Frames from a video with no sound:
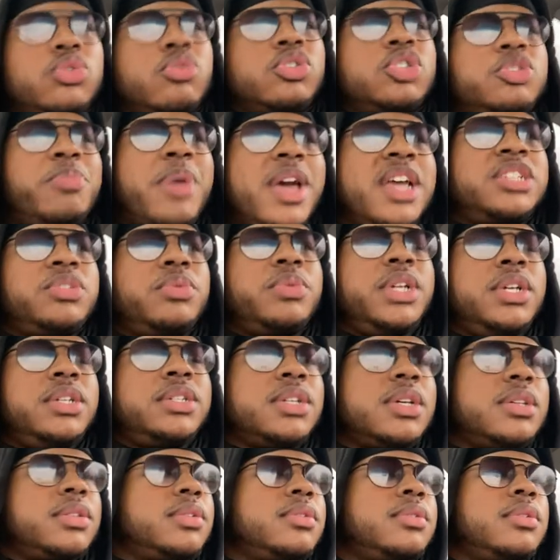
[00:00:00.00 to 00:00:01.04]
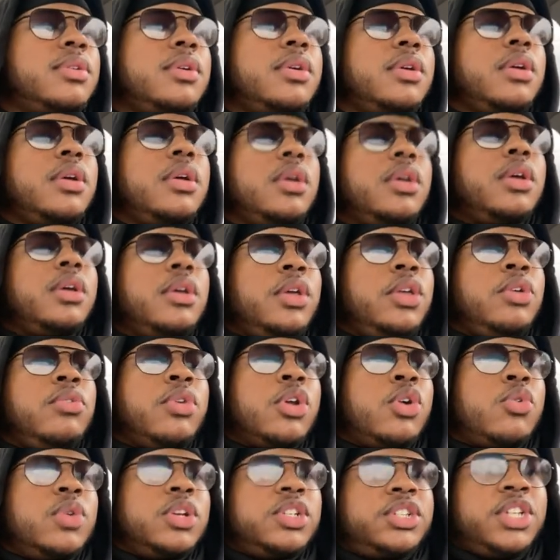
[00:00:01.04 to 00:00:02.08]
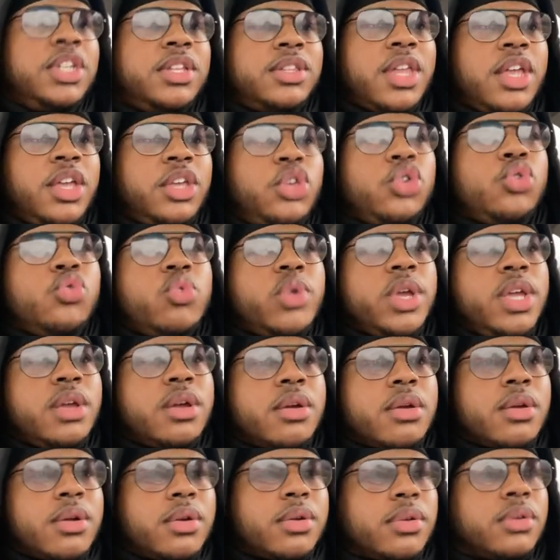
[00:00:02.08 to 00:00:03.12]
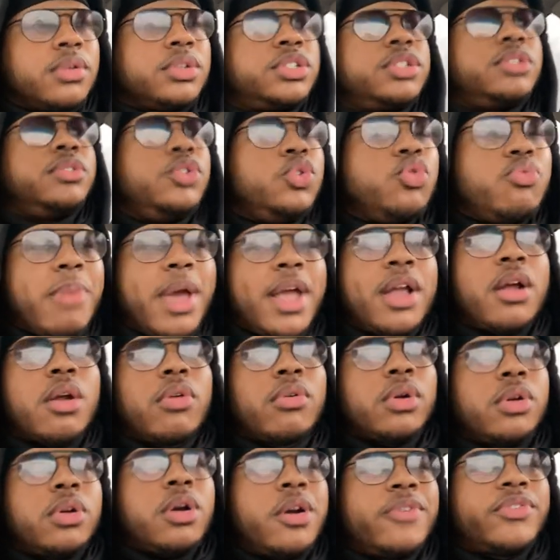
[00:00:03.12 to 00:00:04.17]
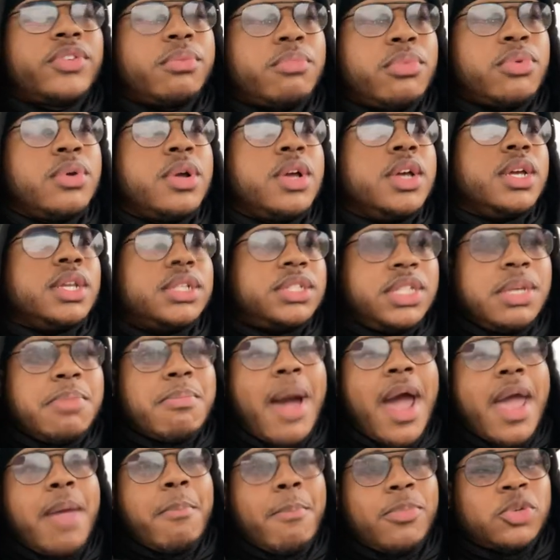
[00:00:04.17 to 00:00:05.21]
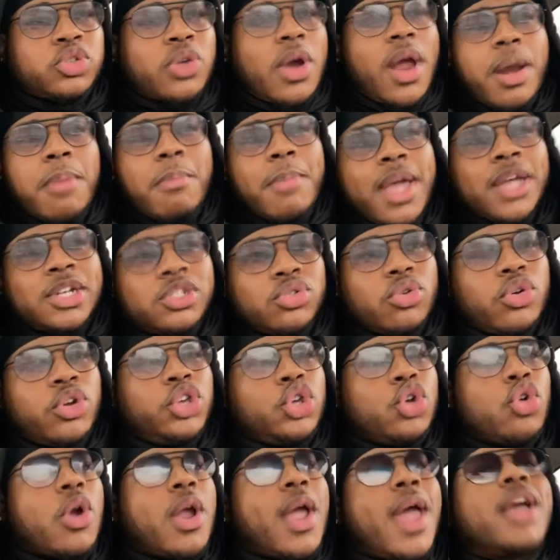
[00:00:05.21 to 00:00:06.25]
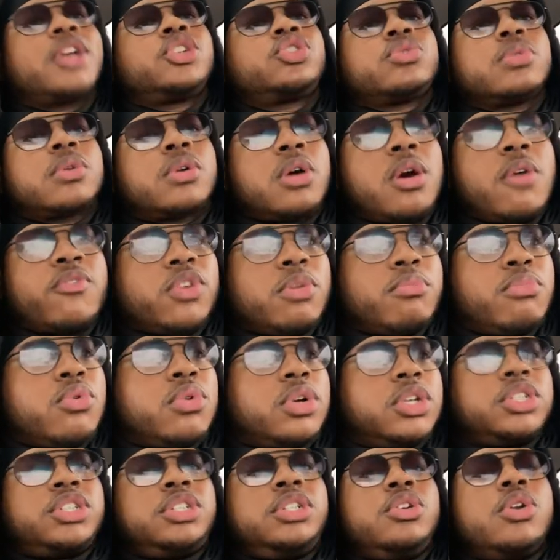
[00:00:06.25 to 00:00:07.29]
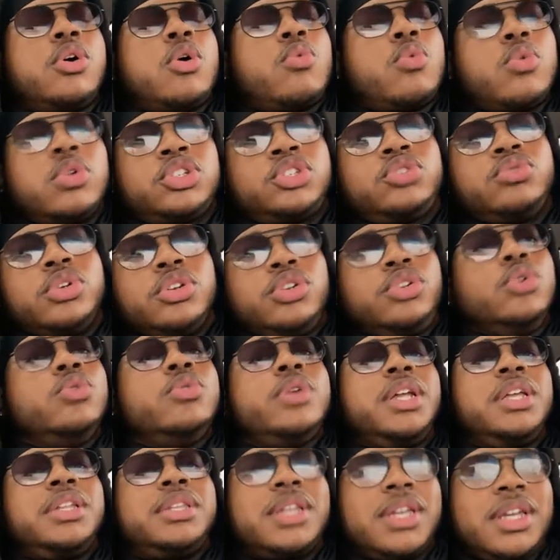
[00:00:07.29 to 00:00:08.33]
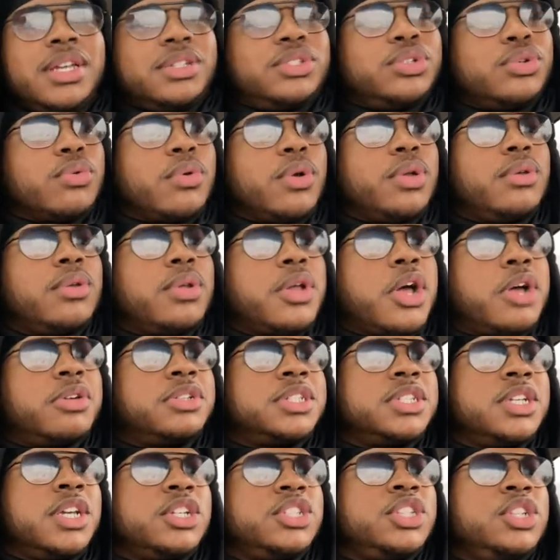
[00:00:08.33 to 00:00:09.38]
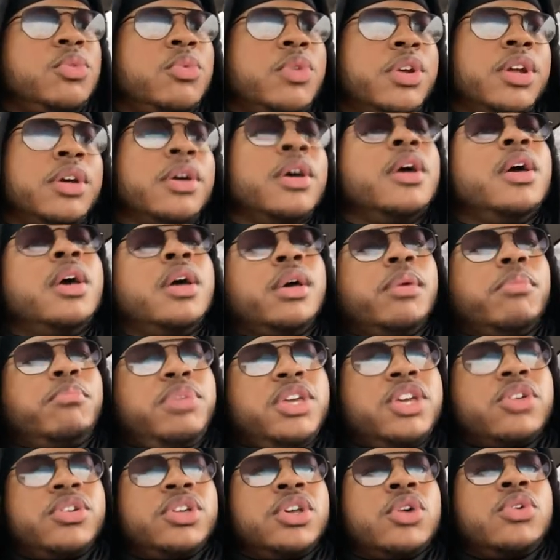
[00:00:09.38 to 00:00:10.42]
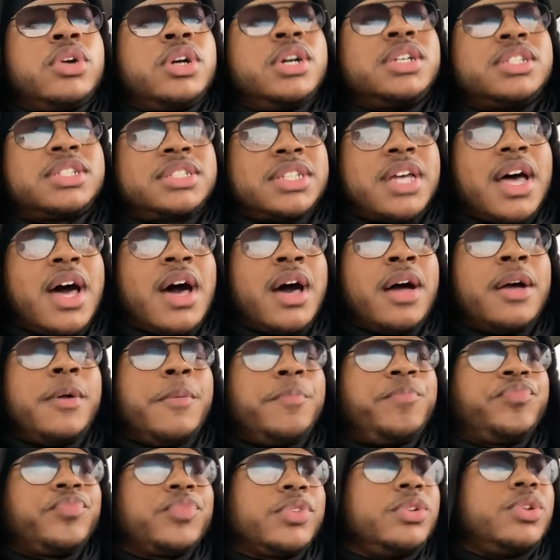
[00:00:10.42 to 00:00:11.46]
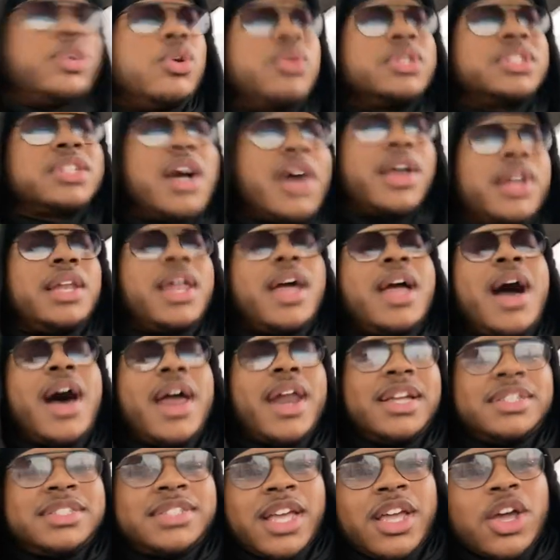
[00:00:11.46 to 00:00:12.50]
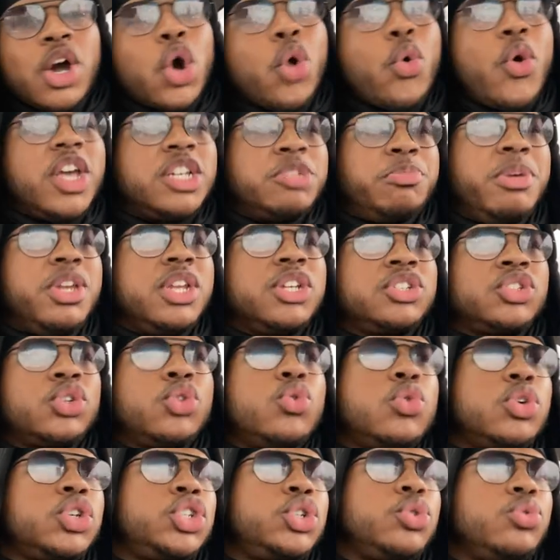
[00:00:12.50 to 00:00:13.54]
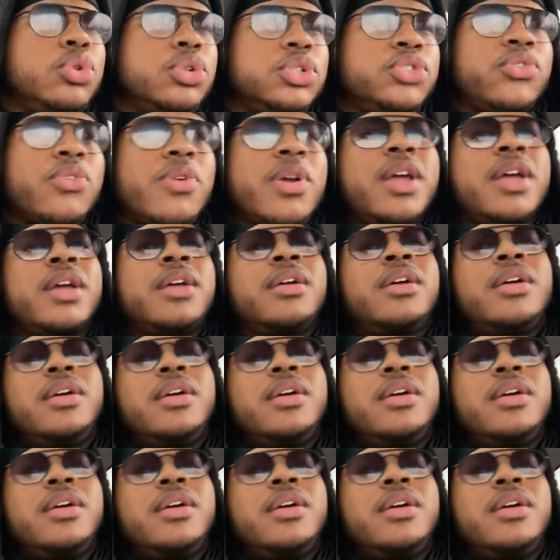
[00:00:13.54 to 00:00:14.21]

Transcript: space with each other, you know, when she think you weird or you make her uncomfortable, she might try to make sure you're extra comfortable because she don't want you to do anything to her, you know what I'm saying? She want to be on your good side. You know, it's kind of like how they say always be the school shooter's friend.